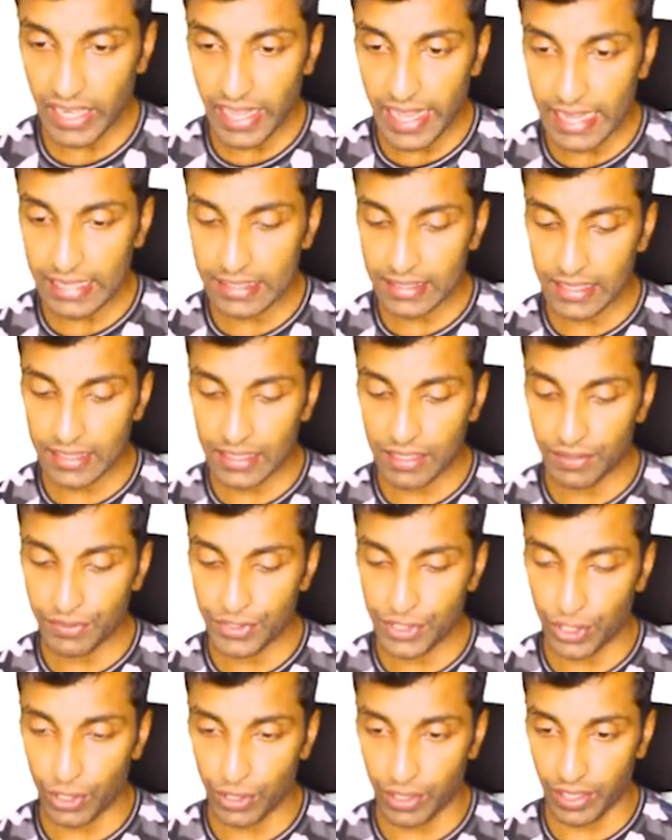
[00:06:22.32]
Excessive
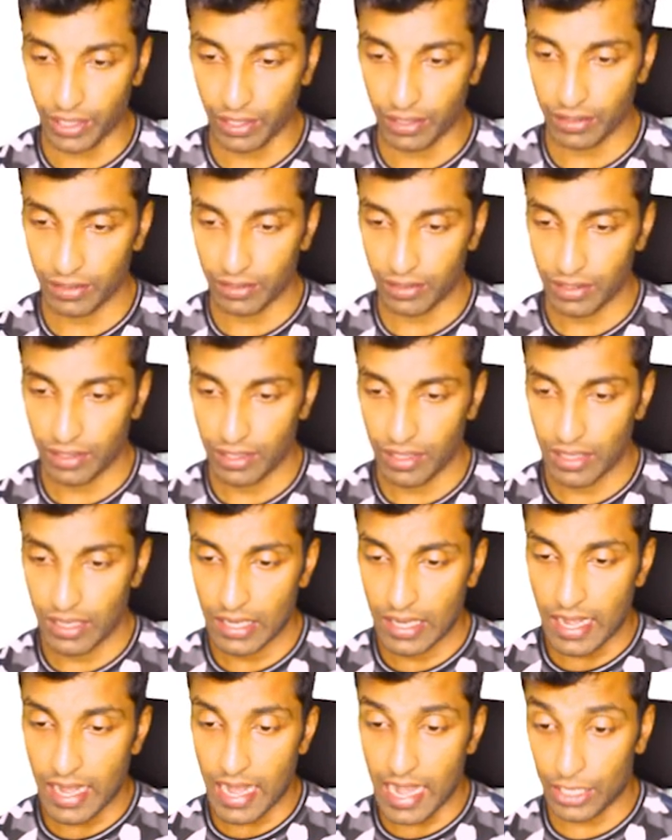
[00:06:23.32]
stocking.
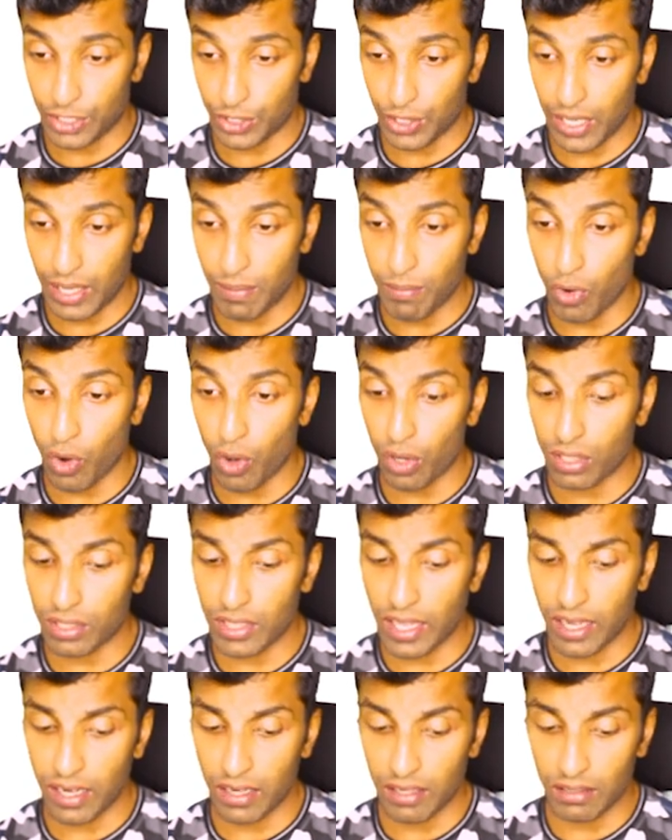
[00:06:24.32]
Actually more
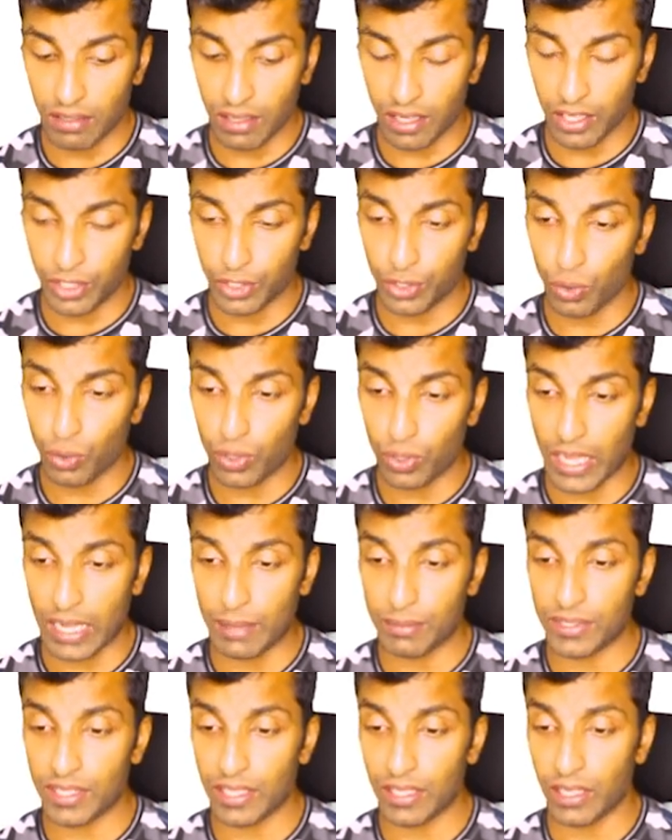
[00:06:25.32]
than 2
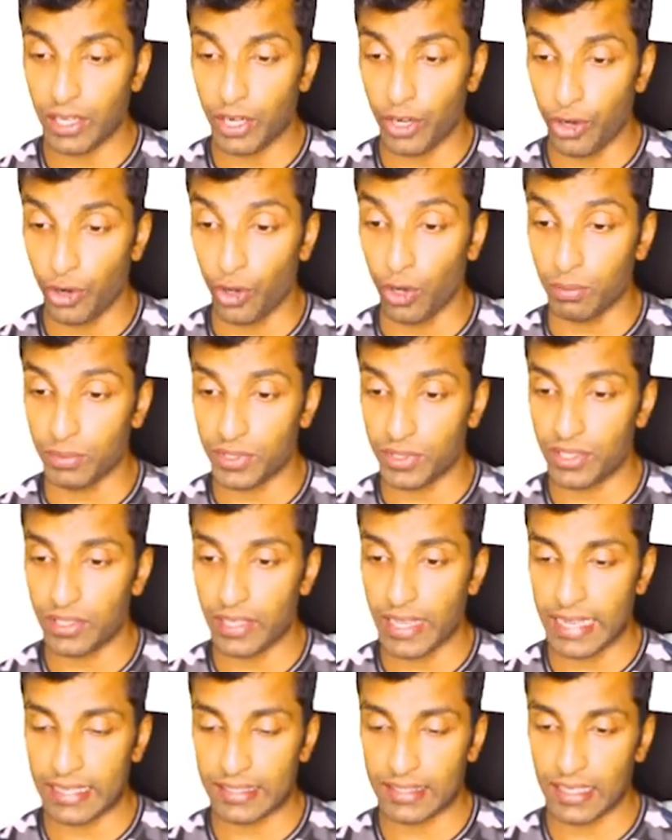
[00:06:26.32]
times the
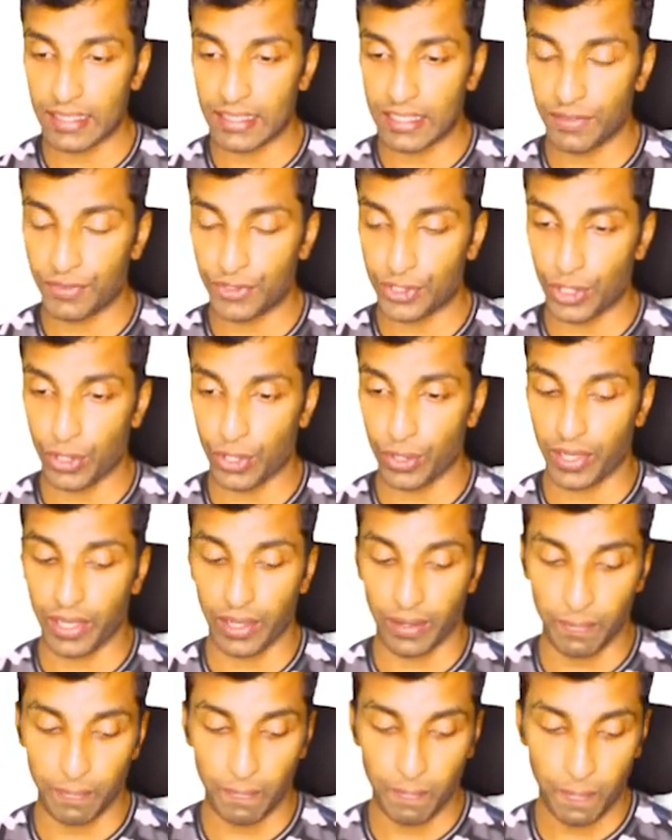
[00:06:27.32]
norms, excessive
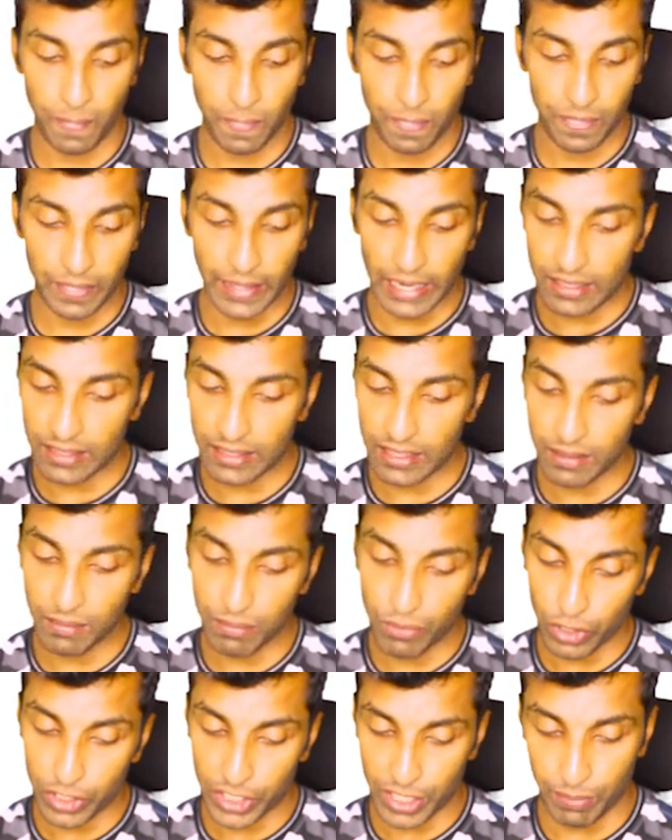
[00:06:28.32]
stocking. That is a
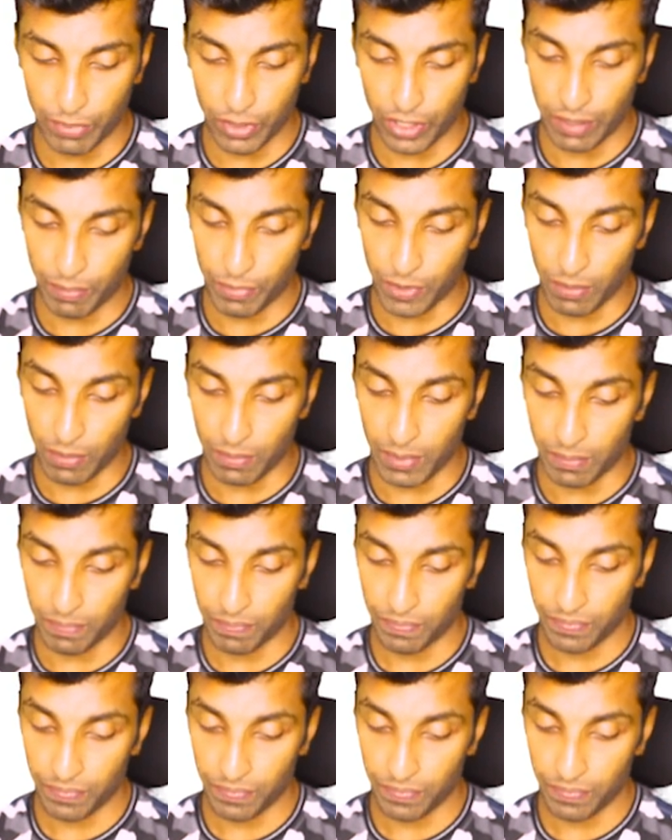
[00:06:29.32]
most important problem.